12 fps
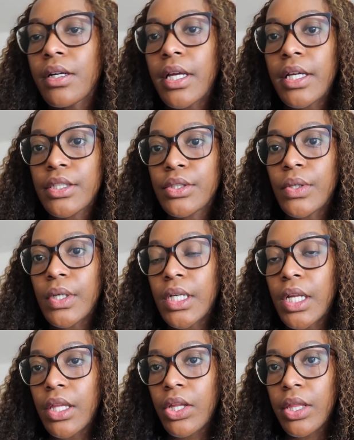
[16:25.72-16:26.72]
Okay, so
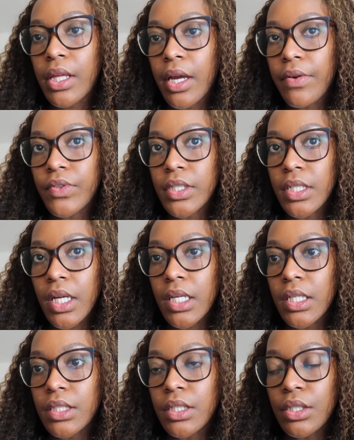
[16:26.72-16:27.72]
another thing I've
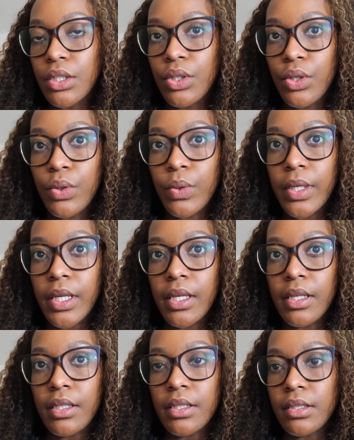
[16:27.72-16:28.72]
decided to do
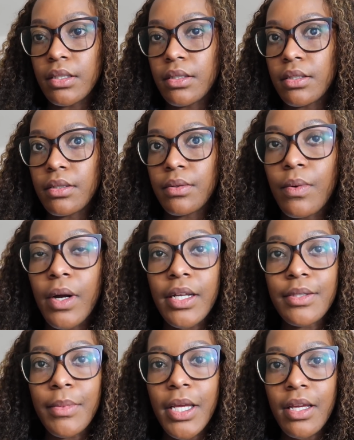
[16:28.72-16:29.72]
is, why
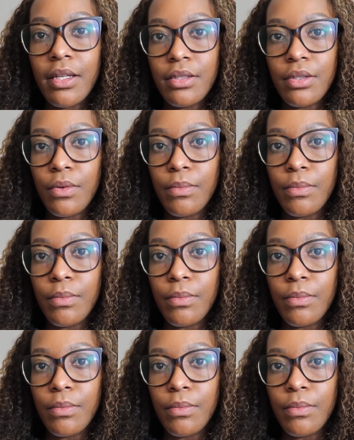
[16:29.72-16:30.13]
is my head so